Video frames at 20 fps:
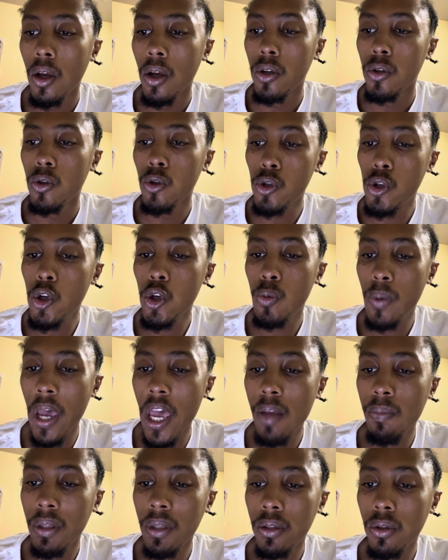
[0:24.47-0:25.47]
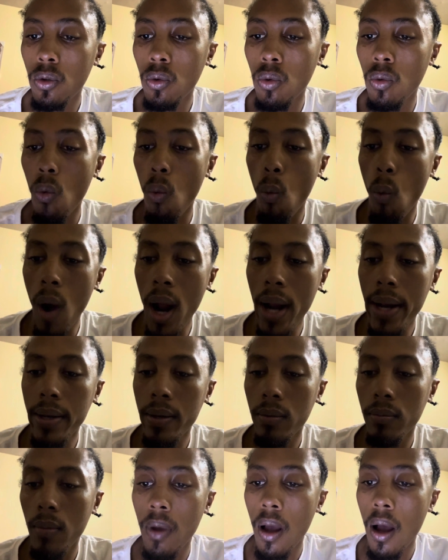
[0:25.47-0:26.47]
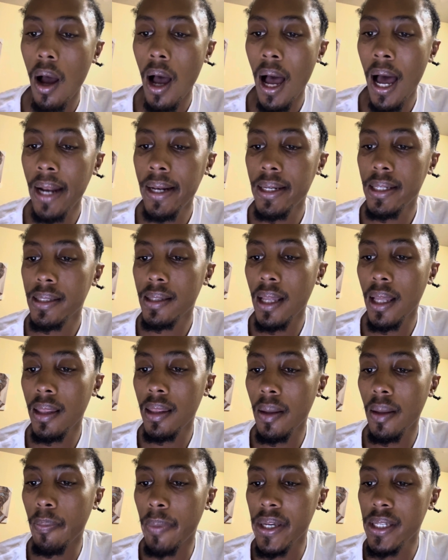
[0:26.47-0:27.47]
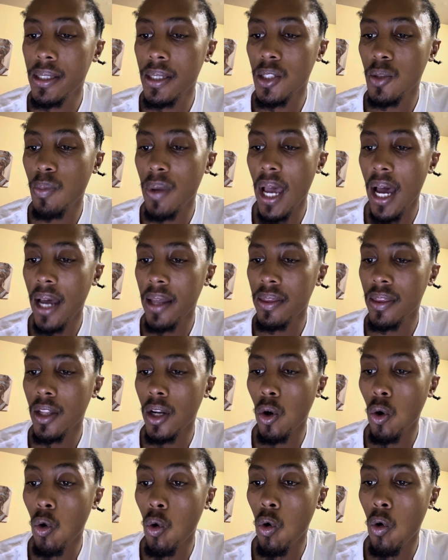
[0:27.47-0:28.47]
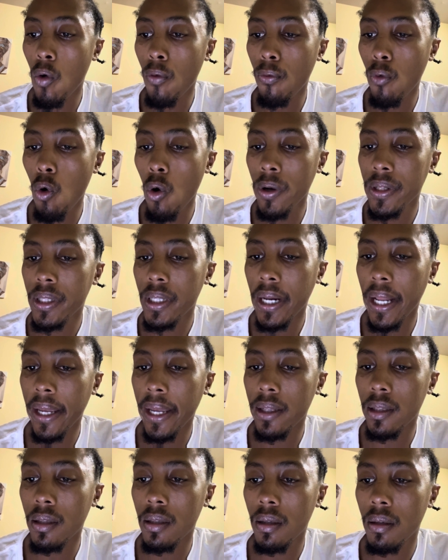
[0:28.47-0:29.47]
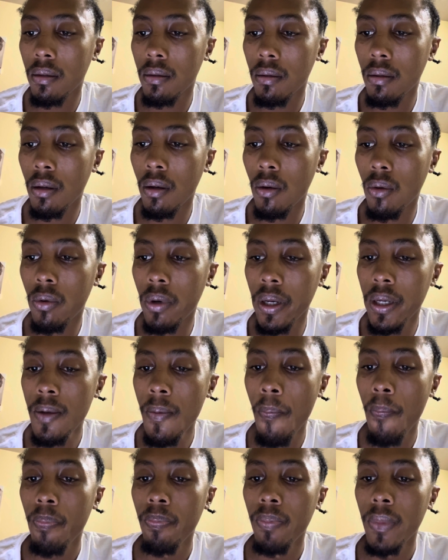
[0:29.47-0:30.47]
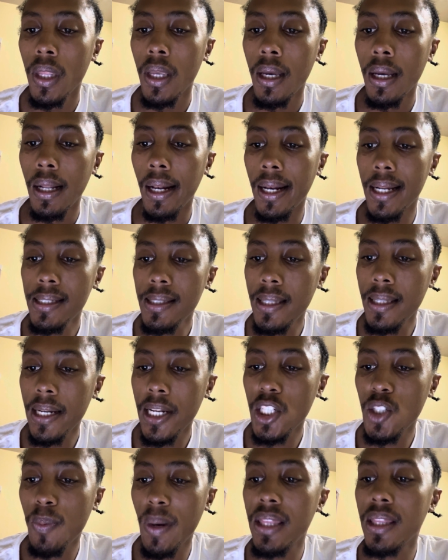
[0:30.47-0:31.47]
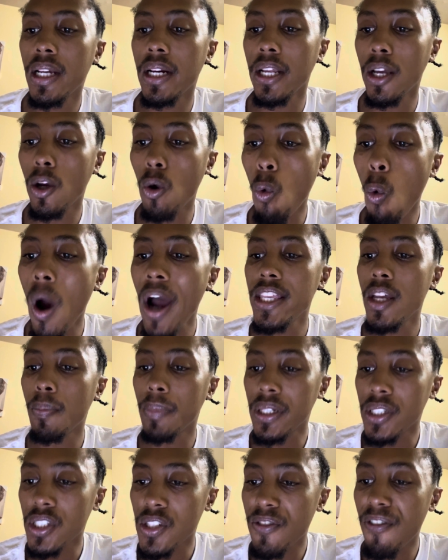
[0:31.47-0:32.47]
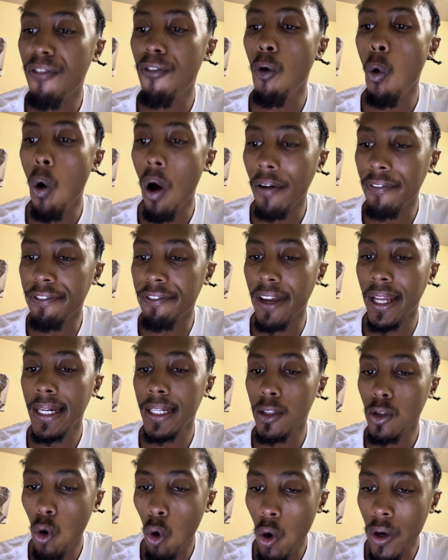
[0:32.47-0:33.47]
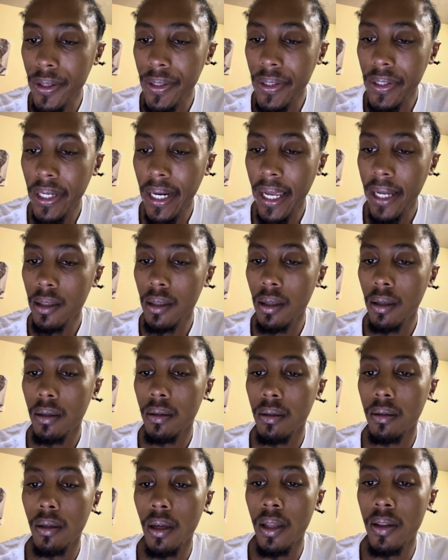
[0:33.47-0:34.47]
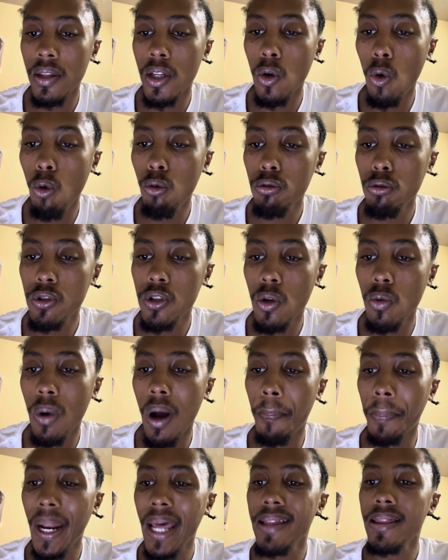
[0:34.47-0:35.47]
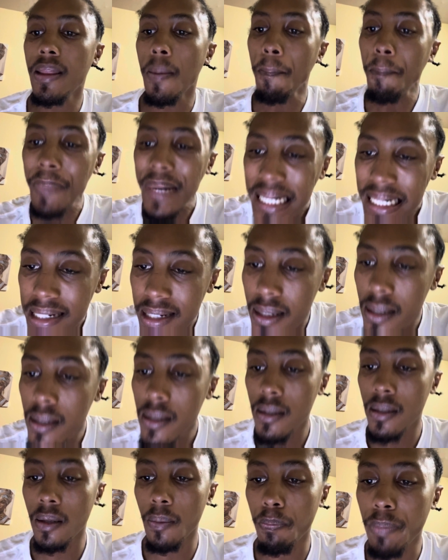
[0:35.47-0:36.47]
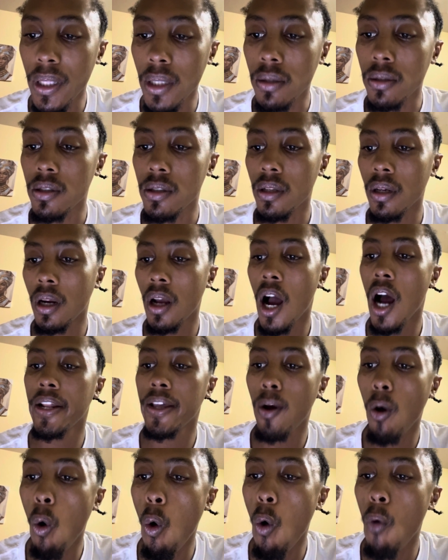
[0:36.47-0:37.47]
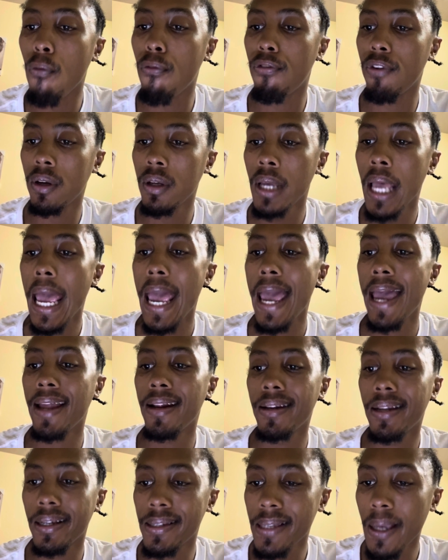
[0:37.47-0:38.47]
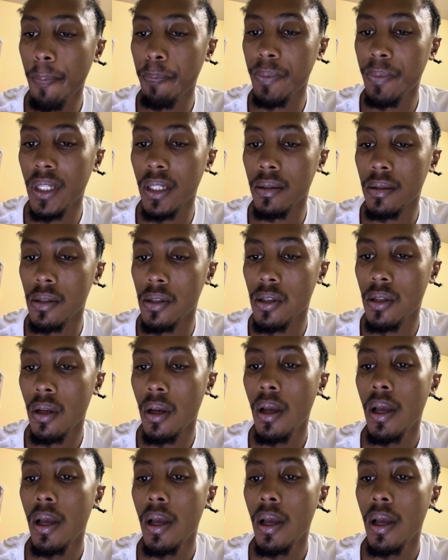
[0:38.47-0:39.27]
you should be able to, one, understand the basis behind the law of contract. Okay, list and explain the requirements for a valid contract, and then also apply the principles regarding offer and acceptance.